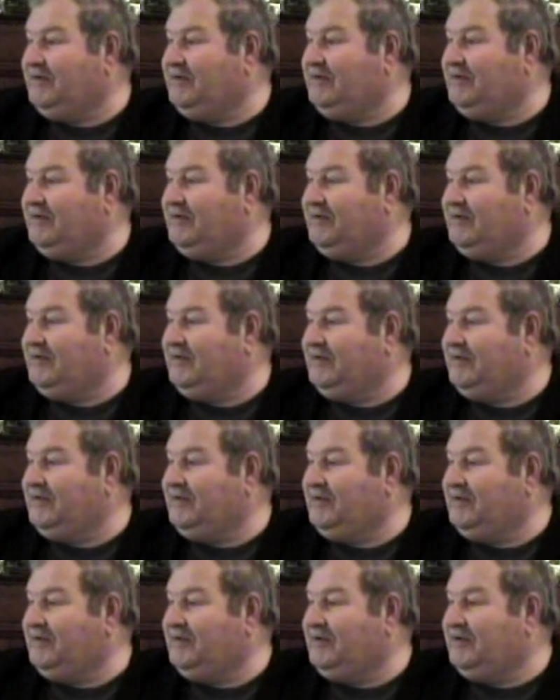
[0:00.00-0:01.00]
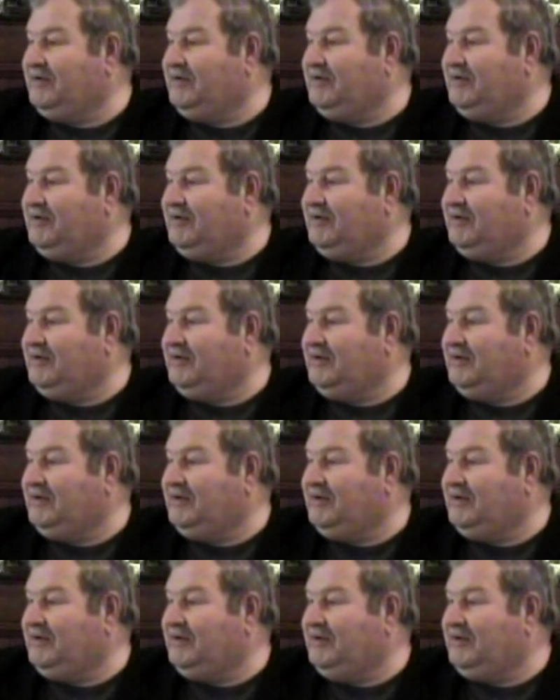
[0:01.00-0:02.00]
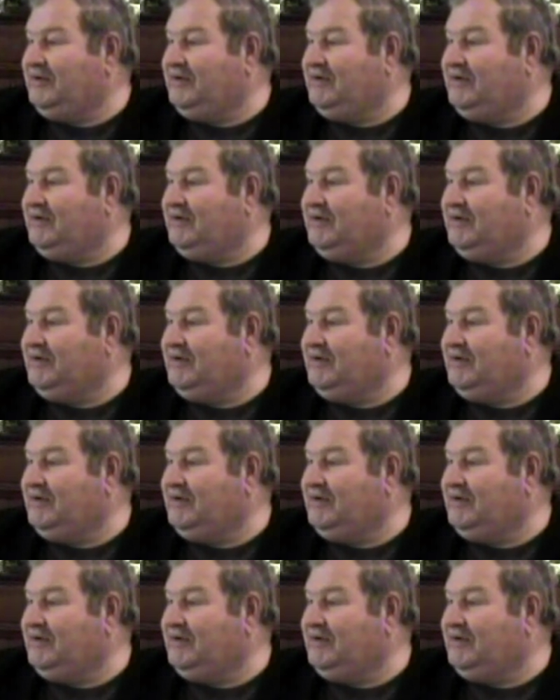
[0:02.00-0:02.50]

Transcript: (no one is talking)